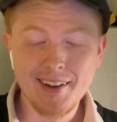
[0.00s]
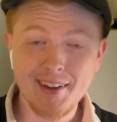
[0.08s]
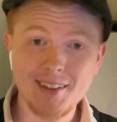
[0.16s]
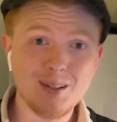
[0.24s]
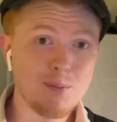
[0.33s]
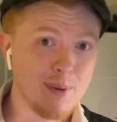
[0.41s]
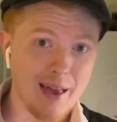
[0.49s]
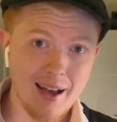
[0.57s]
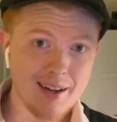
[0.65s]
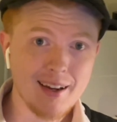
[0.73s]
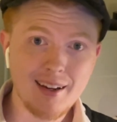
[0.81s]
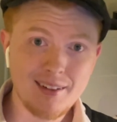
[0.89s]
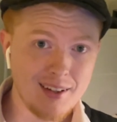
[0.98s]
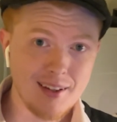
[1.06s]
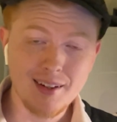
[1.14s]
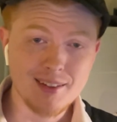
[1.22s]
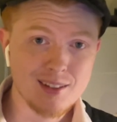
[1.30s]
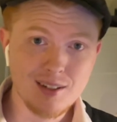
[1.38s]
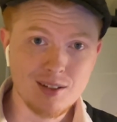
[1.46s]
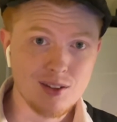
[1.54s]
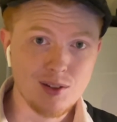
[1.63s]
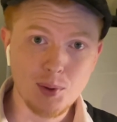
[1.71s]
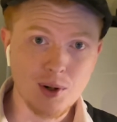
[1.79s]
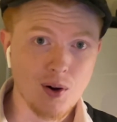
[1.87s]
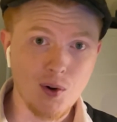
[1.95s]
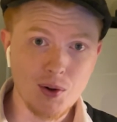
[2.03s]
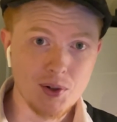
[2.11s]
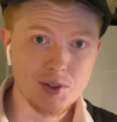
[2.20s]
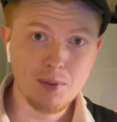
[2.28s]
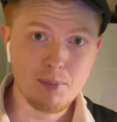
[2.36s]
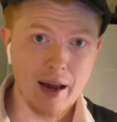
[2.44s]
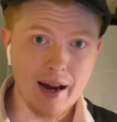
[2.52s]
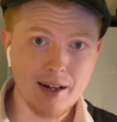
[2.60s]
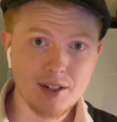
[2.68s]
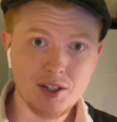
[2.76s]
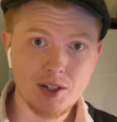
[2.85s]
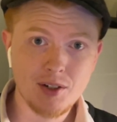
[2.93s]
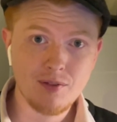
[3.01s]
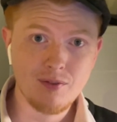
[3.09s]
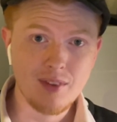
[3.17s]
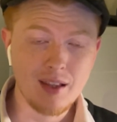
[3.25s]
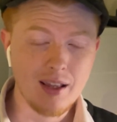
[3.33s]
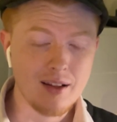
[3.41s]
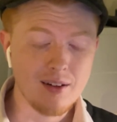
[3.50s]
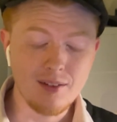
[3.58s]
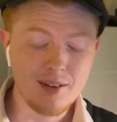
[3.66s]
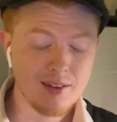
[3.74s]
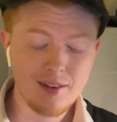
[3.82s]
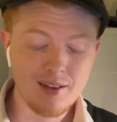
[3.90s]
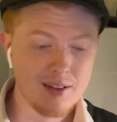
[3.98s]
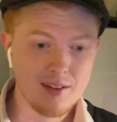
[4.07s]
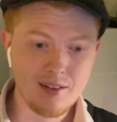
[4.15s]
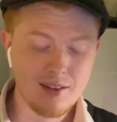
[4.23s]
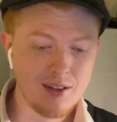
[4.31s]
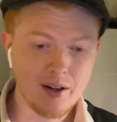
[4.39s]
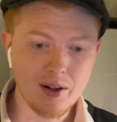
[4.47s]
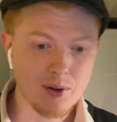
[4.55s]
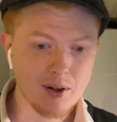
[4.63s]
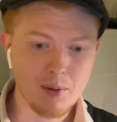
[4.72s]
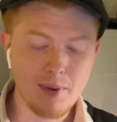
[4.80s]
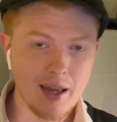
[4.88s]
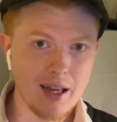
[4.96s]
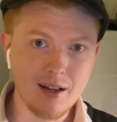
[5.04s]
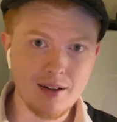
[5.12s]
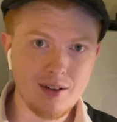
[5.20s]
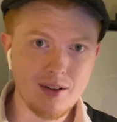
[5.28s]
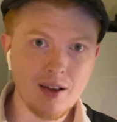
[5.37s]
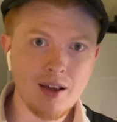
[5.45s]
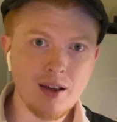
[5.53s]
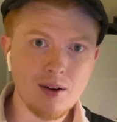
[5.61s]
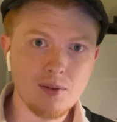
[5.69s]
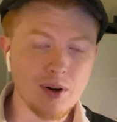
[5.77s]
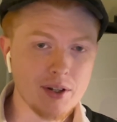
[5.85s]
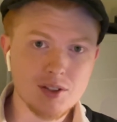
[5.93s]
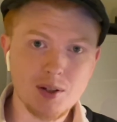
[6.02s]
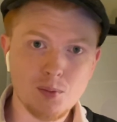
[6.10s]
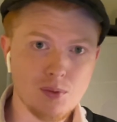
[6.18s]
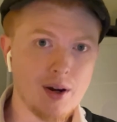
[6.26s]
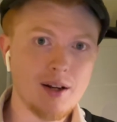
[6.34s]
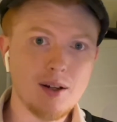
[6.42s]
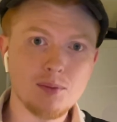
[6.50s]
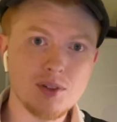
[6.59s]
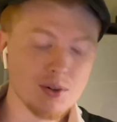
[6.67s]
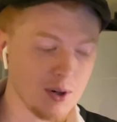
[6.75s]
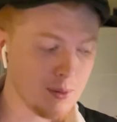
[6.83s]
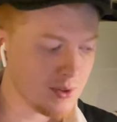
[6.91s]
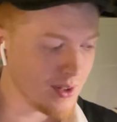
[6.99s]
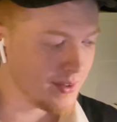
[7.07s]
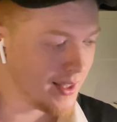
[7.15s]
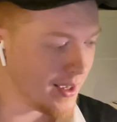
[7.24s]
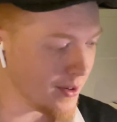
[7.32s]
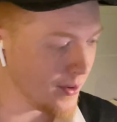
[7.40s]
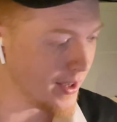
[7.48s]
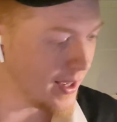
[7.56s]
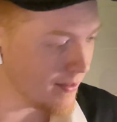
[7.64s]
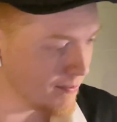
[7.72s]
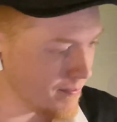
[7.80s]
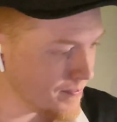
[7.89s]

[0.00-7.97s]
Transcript: It's a bad idea to do a curl to bash in, command running some random script on the internet.